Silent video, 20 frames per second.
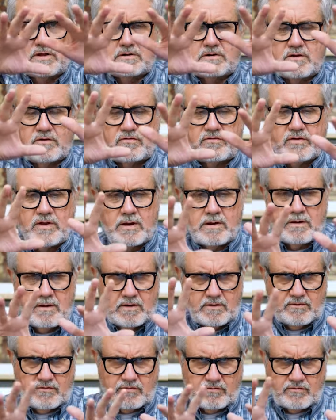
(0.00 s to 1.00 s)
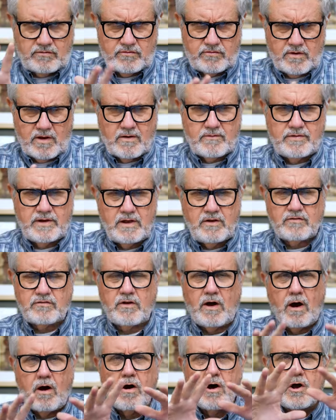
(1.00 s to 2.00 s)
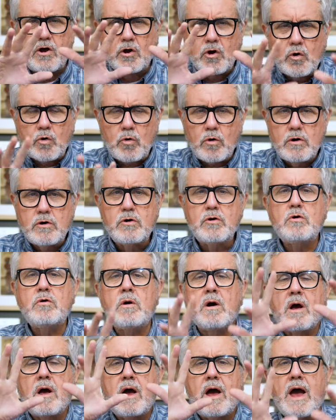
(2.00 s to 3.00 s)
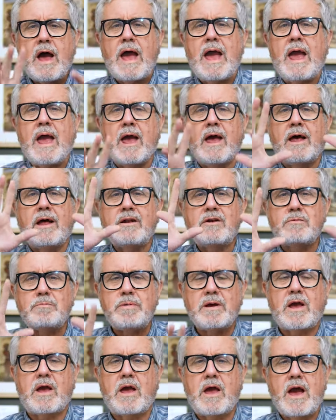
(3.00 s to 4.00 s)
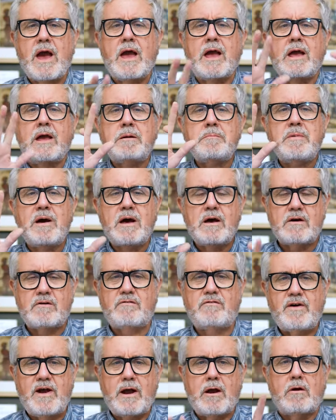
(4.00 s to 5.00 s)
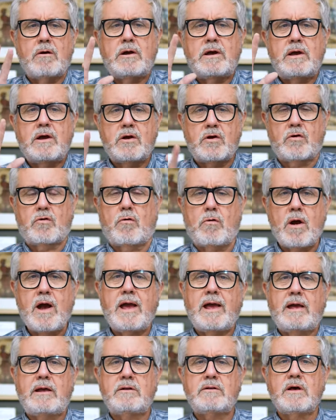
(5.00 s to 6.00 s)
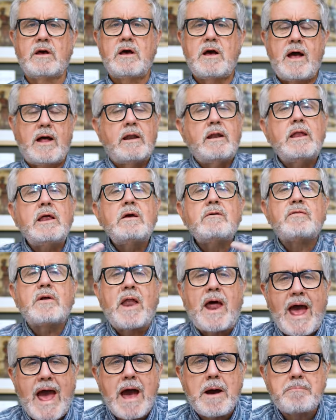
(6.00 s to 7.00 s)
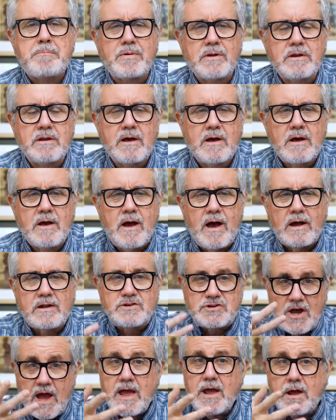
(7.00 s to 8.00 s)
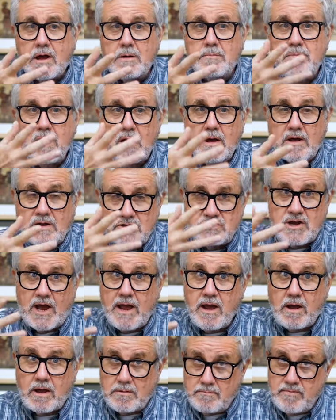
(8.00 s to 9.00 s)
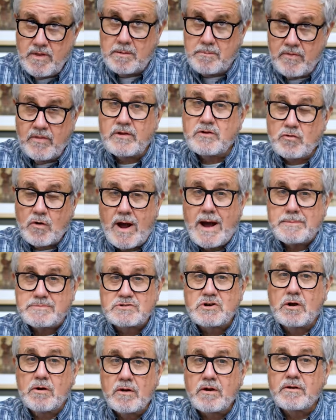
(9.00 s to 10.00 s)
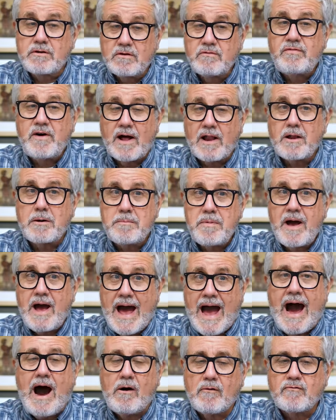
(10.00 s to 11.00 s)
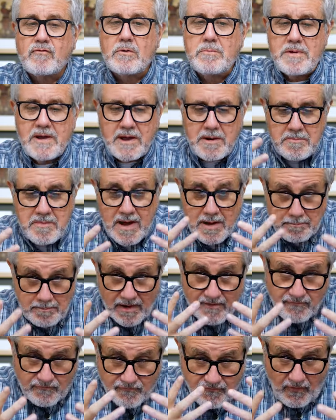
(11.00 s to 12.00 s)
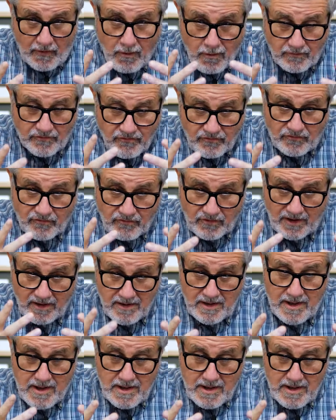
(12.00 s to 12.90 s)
descendants of Esau grew and became very great. And it even happened, Jacob, and the tribes are going to develop out from him. But first,